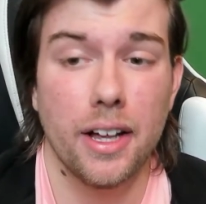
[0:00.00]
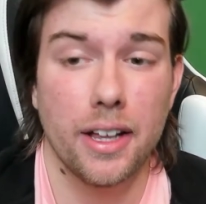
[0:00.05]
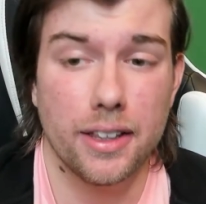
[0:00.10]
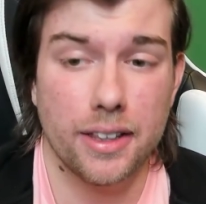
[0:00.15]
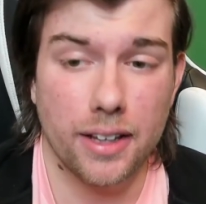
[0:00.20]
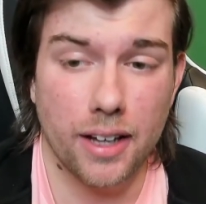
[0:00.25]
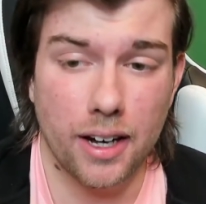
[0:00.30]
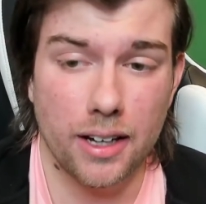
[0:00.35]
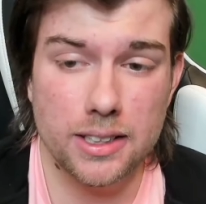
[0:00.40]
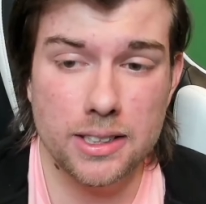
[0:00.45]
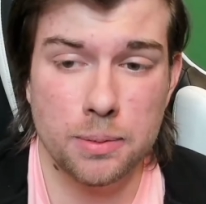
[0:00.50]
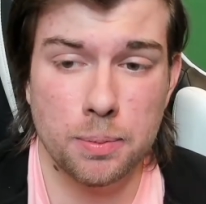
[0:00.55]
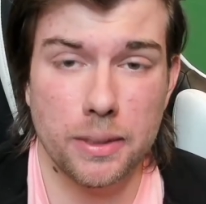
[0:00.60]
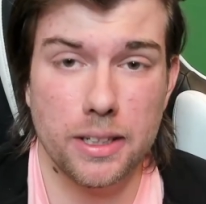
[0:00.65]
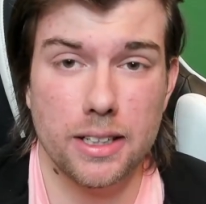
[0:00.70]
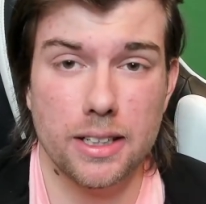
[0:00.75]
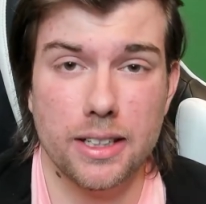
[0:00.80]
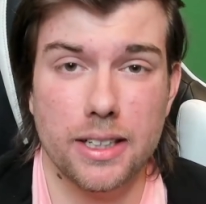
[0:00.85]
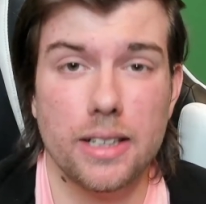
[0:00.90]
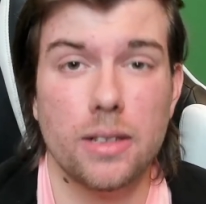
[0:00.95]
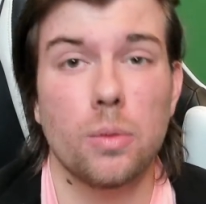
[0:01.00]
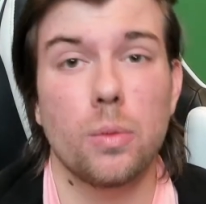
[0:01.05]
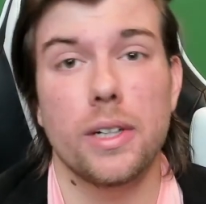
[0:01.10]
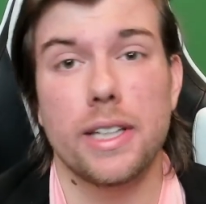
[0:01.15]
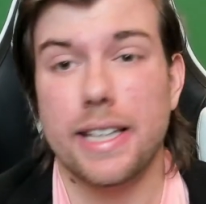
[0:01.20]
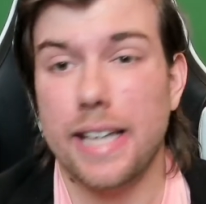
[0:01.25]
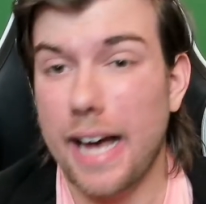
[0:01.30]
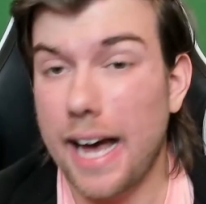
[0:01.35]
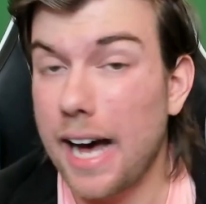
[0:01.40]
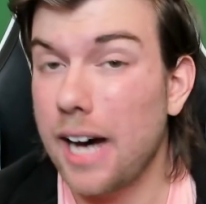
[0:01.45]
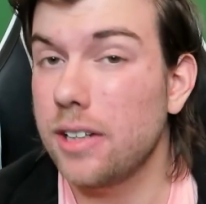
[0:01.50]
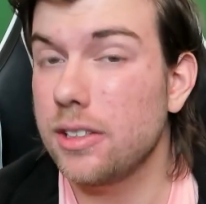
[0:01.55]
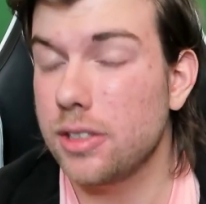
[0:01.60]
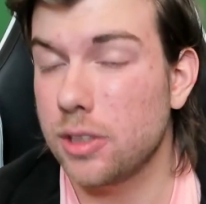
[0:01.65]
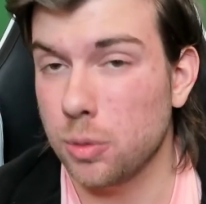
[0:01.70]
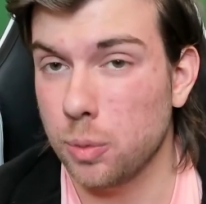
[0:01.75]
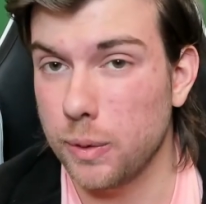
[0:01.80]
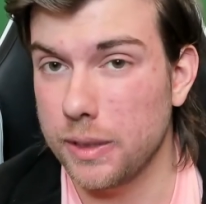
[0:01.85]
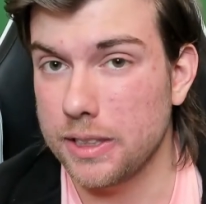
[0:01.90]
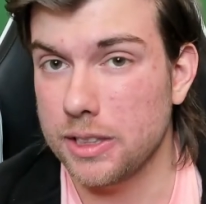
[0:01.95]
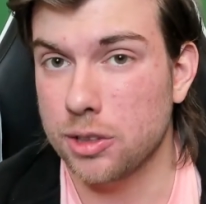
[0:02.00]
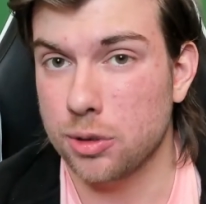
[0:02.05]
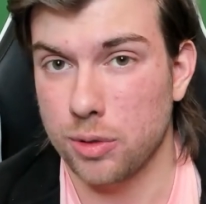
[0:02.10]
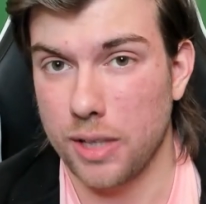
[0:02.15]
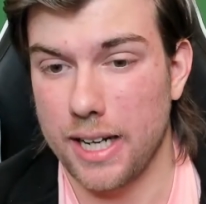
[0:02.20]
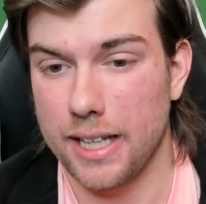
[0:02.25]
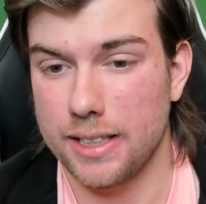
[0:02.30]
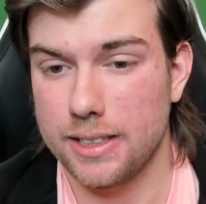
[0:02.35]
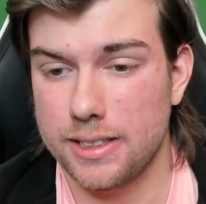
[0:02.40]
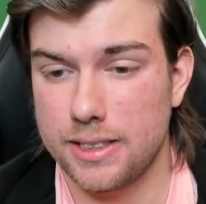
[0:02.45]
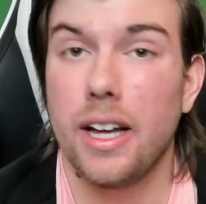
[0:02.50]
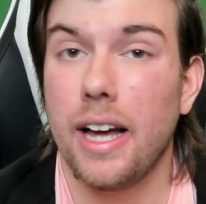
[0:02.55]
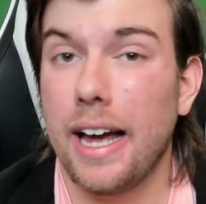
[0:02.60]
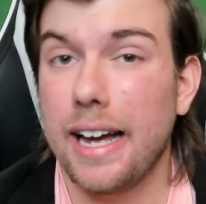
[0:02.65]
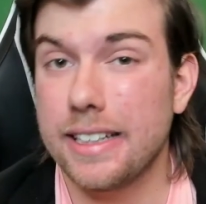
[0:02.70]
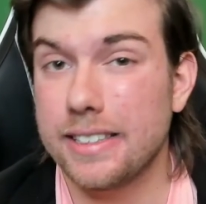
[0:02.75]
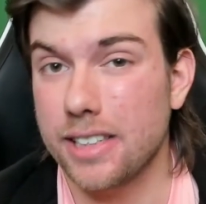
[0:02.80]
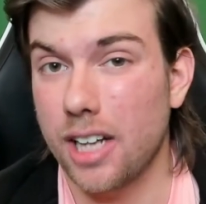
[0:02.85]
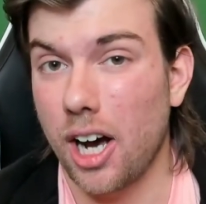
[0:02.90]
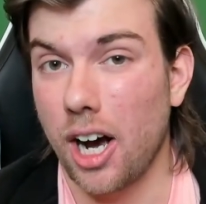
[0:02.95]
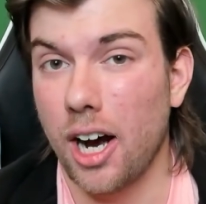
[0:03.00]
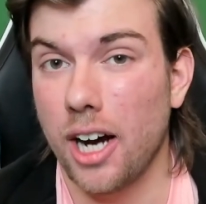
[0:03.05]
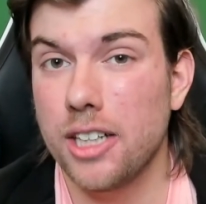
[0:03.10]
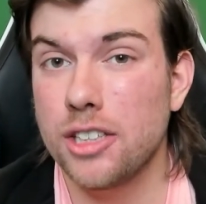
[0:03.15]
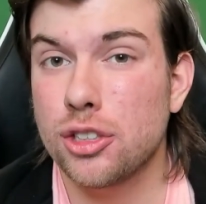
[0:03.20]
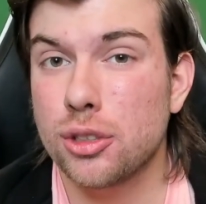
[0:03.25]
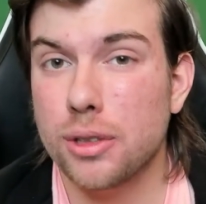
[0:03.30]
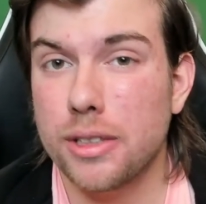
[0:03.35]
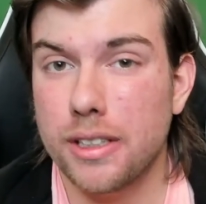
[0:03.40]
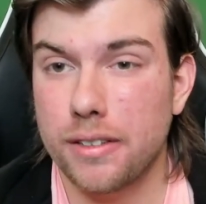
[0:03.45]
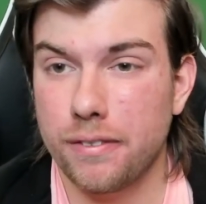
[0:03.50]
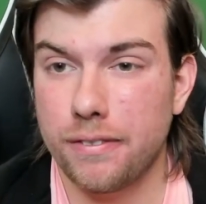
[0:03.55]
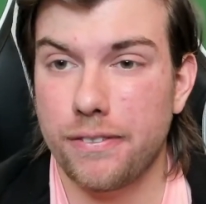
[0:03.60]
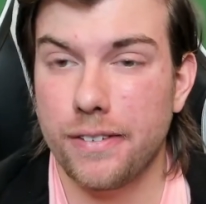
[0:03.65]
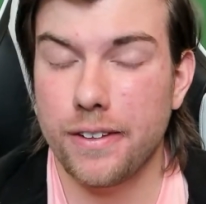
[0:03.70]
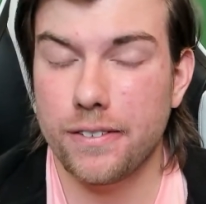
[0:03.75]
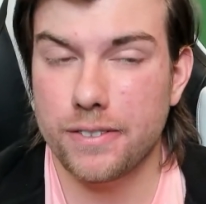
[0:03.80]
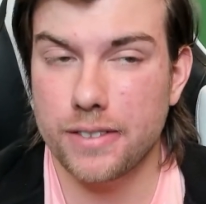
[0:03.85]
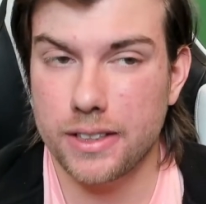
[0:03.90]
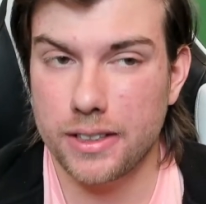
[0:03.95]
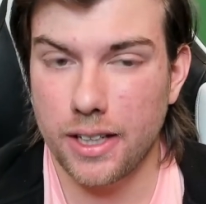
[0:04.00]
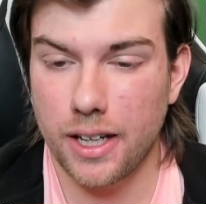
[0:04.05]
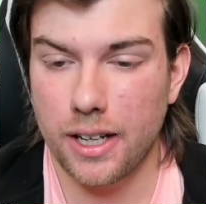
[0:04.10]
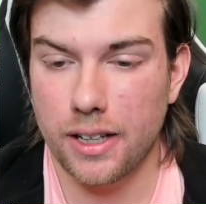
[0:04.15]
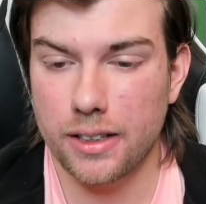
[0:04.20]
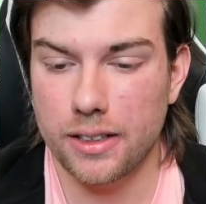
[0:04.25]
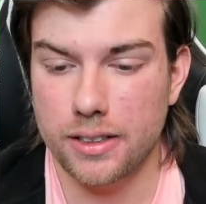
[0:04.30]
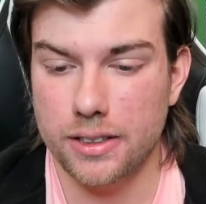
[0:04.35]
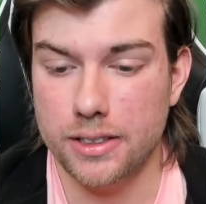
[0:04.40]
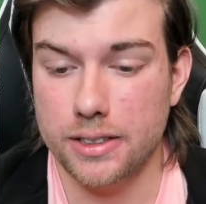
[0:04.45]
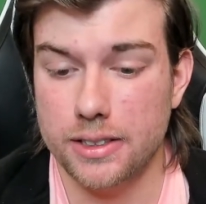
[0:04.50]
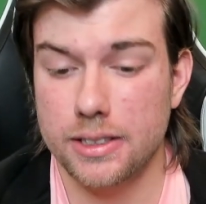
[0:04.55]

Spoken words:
The Huntsman Elite without the wrist rest is $150.